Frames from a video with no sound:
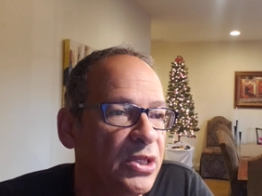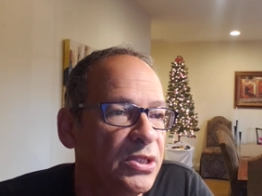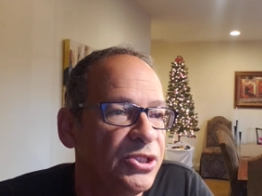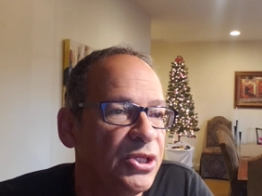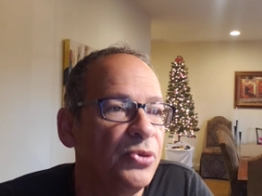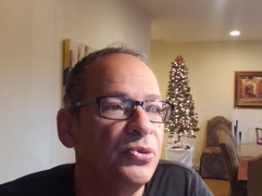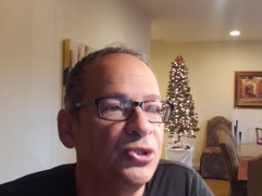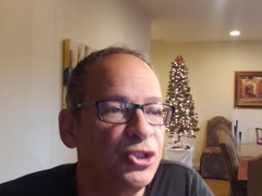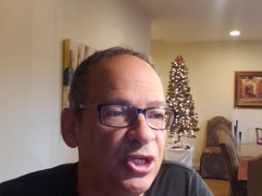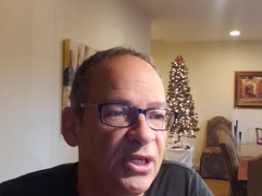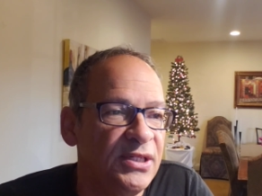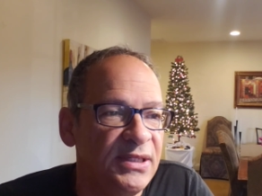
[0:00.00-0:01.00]
So
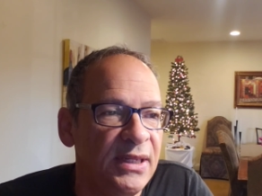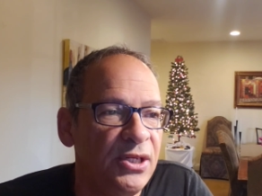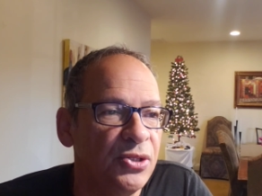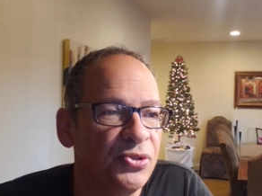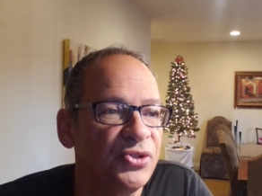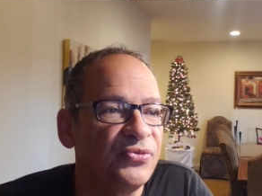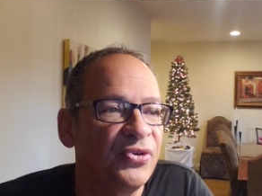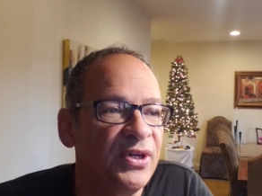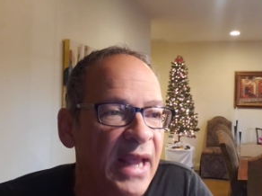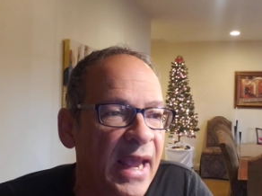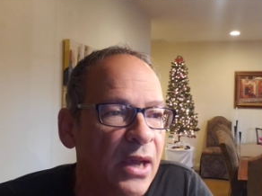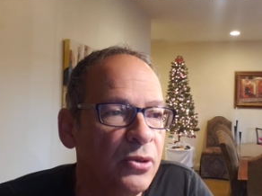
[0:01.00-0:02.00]
she continues, for
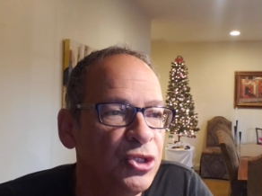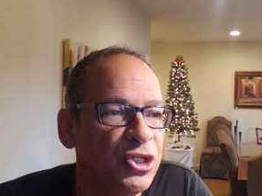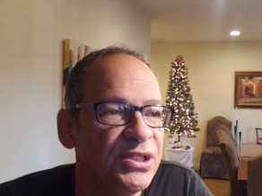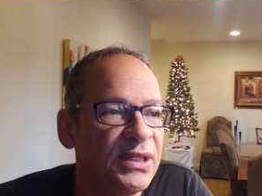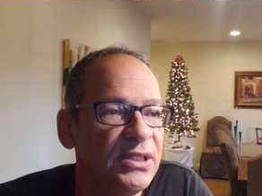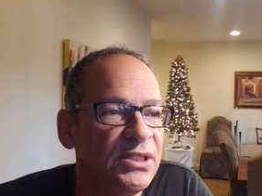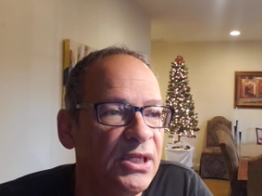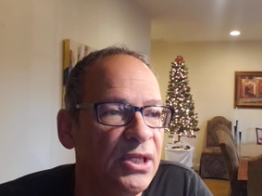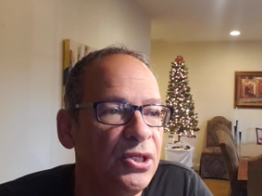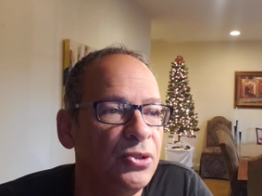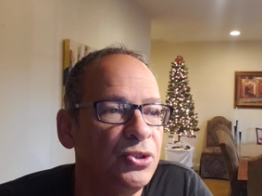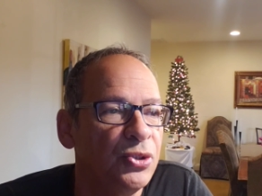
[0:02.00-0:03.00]
now, just
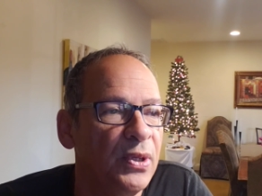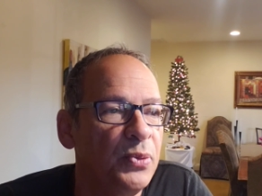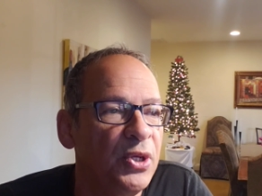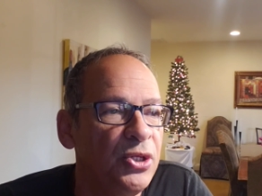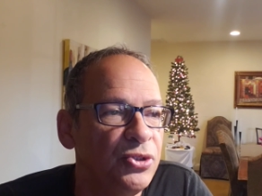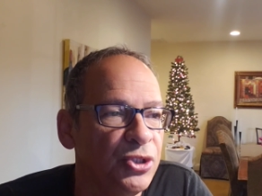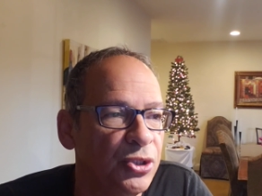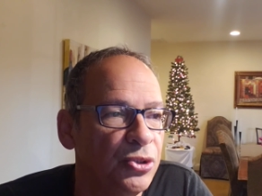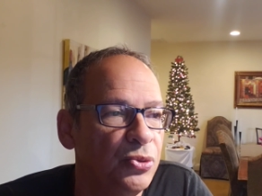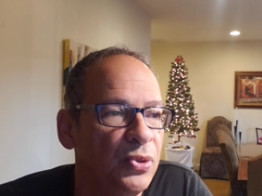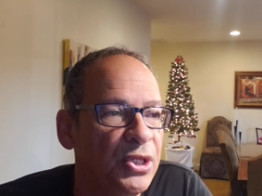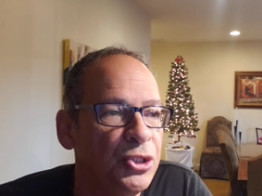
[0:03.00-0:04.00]
continue doing what you
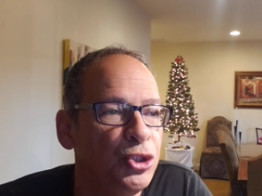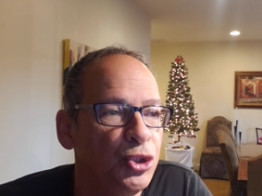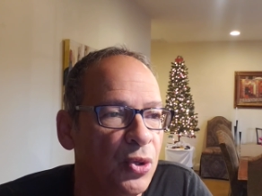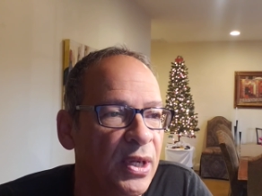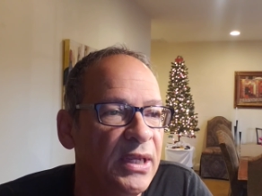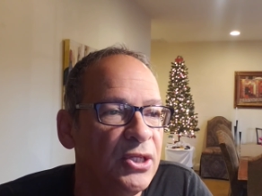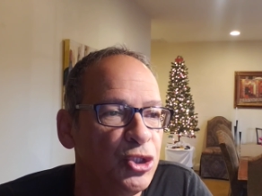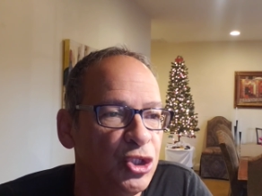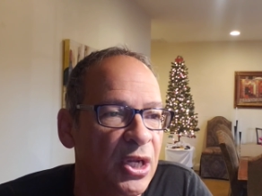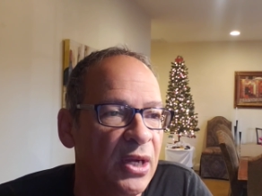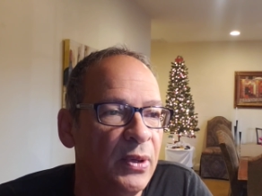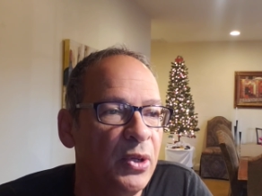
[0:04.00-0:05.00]
do, enjoying and
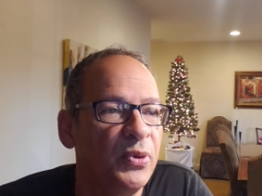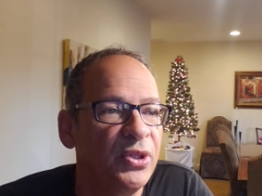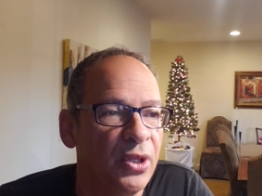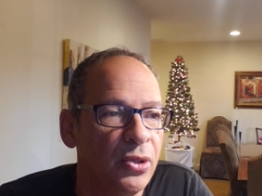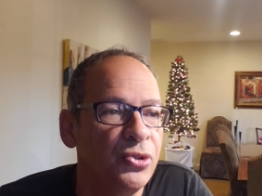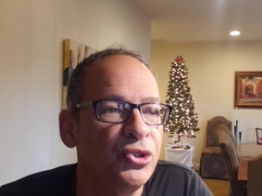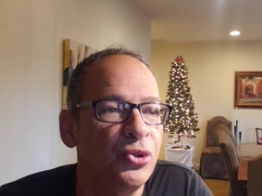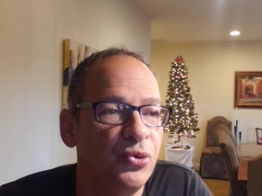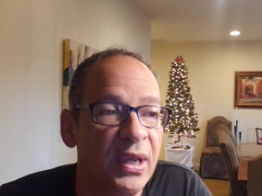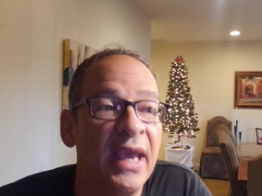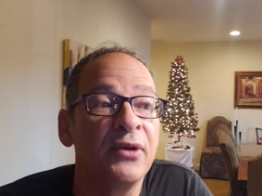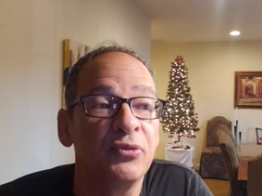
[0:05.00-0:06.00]
sharing with those who
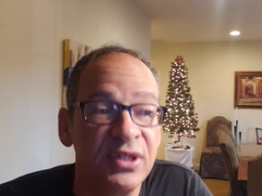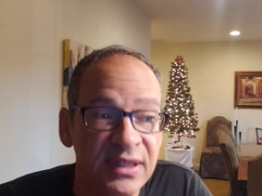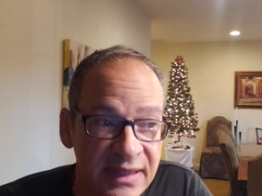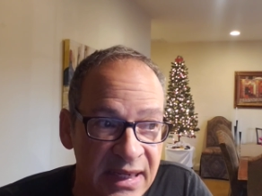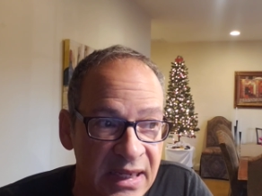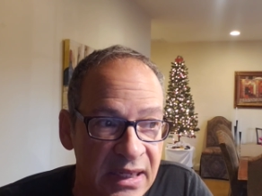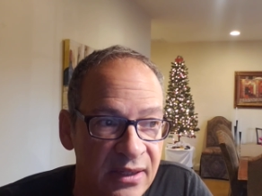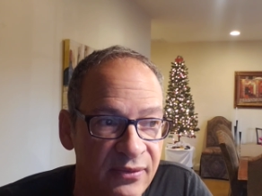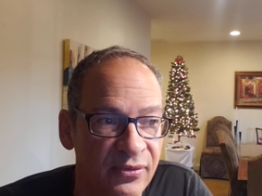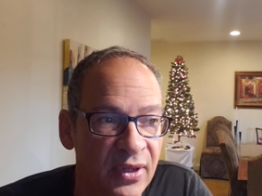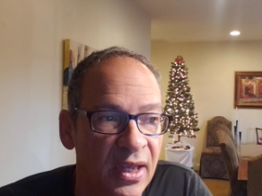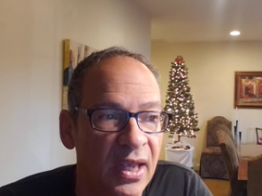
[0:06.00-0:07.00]
can
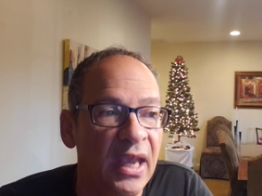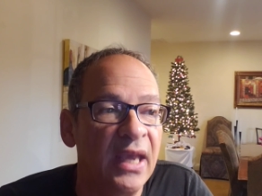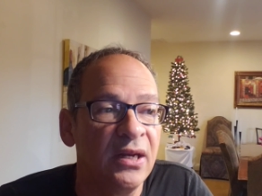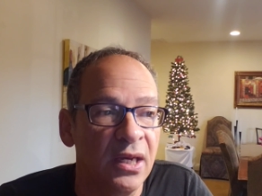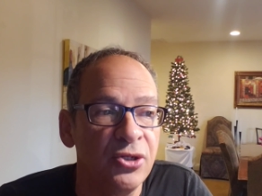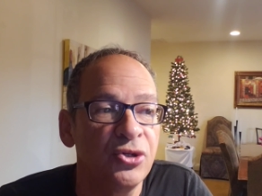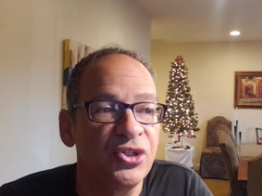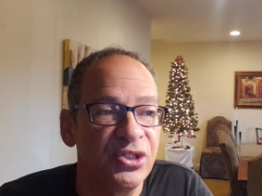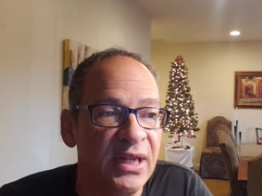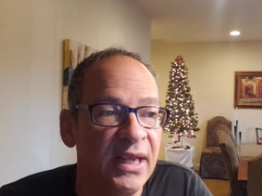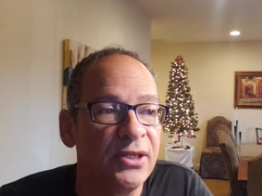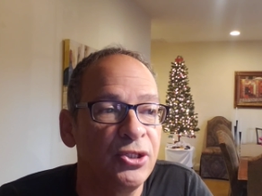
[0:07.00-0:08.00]
receive and
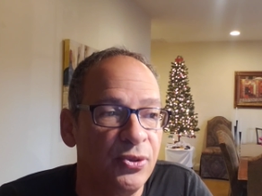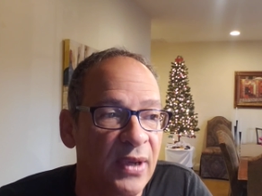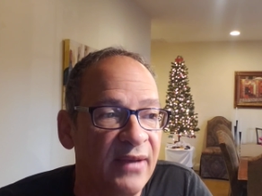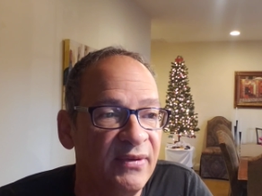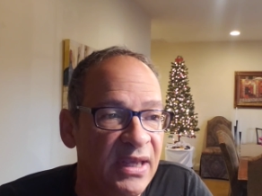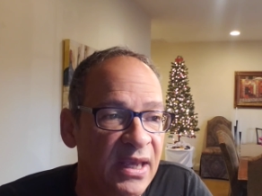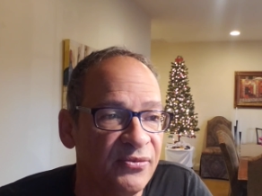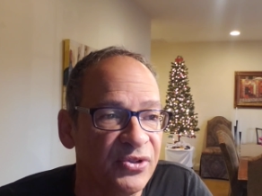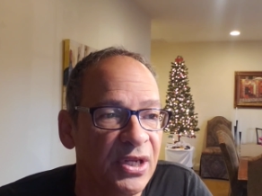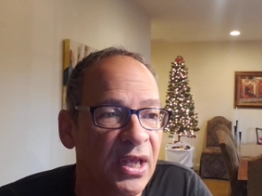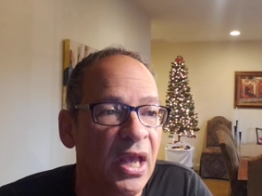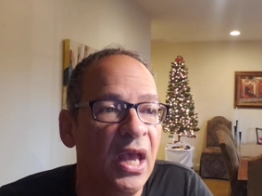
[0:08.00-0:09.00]
understand you have a
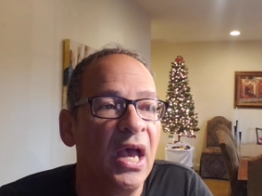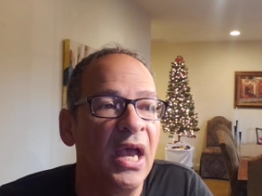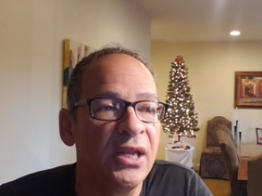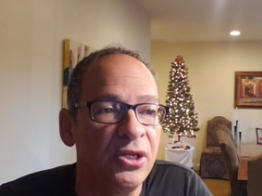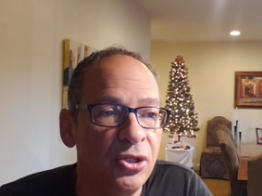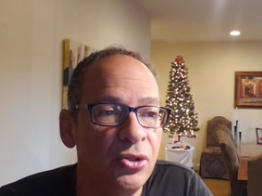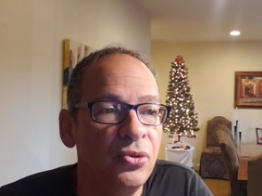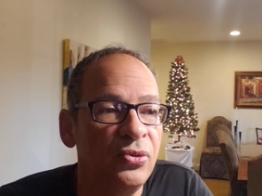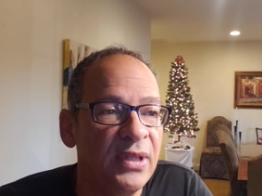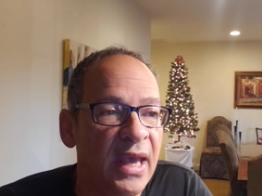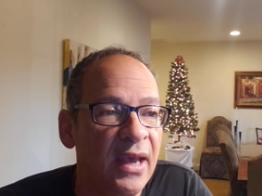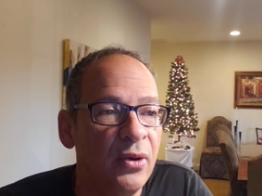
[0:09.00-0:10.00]
gift. I knew
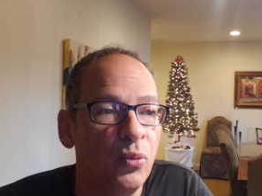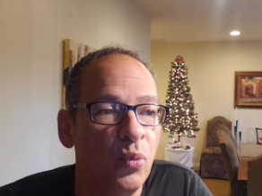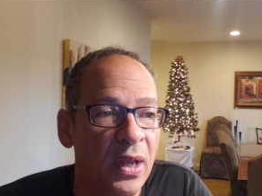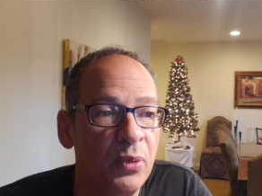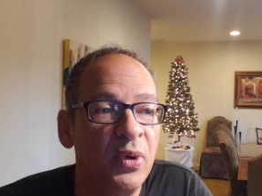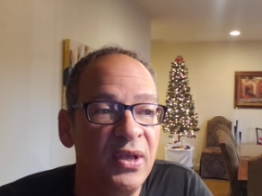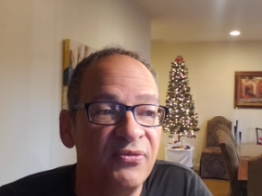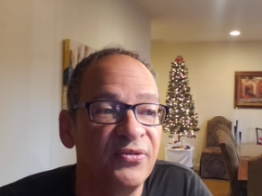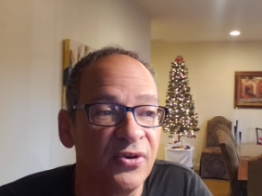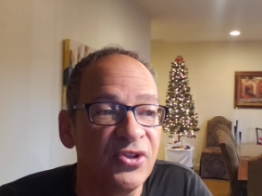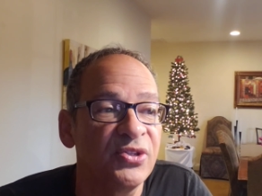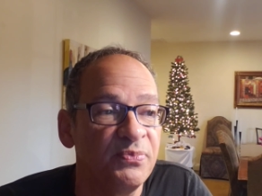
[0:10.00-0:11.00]
that when we
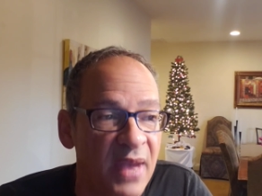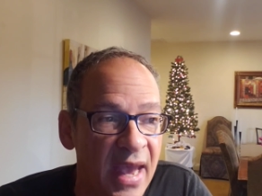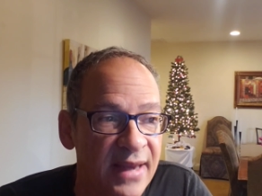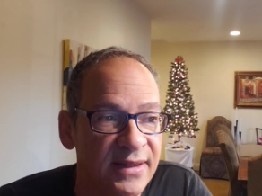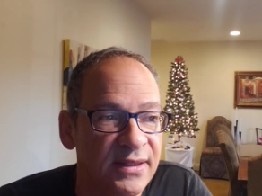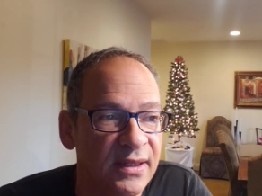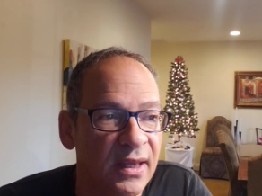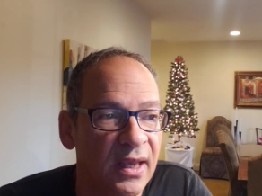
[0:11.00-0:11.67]
first met,